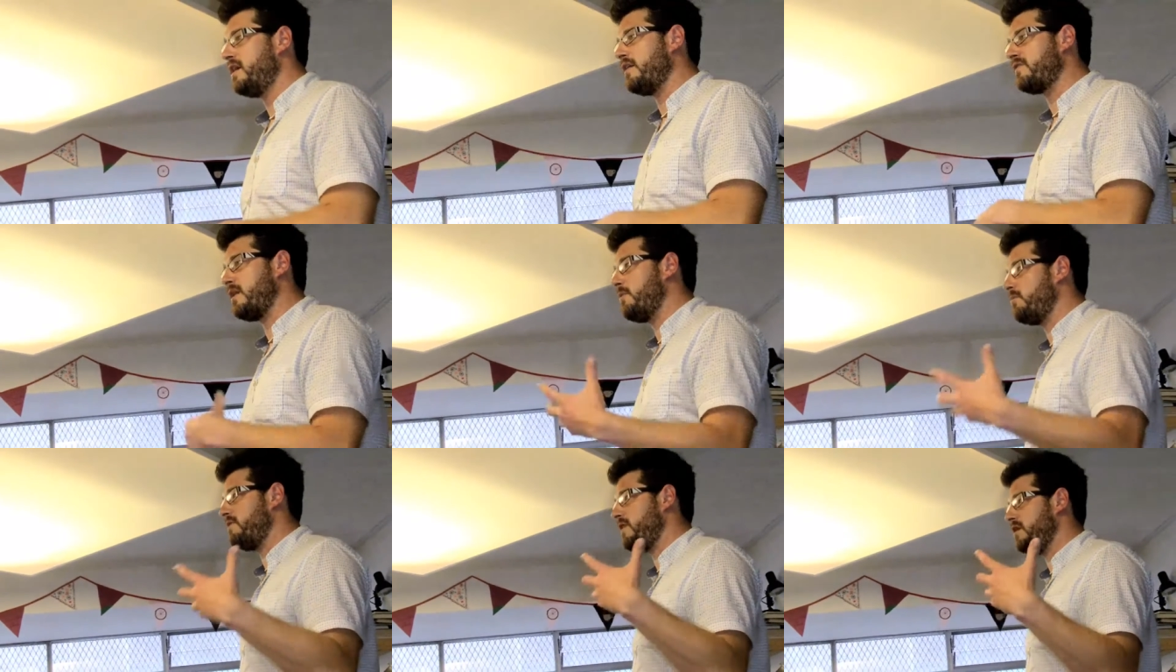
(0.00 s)
have come
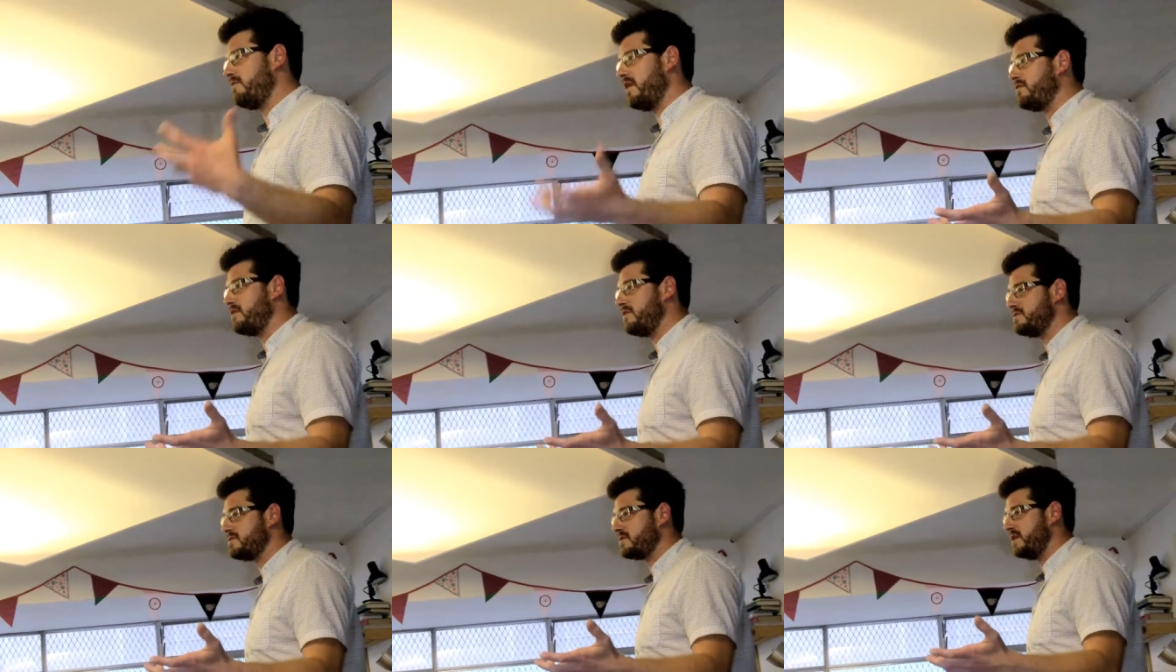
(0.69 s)
up with a load of other
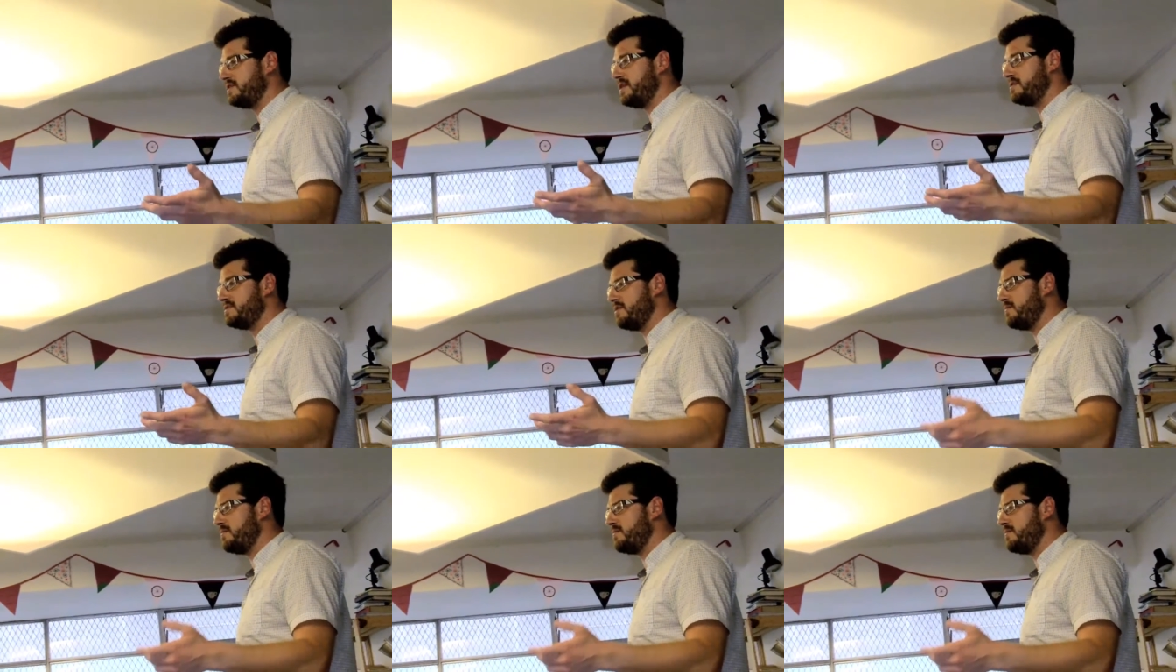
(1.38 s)
interesting ideas.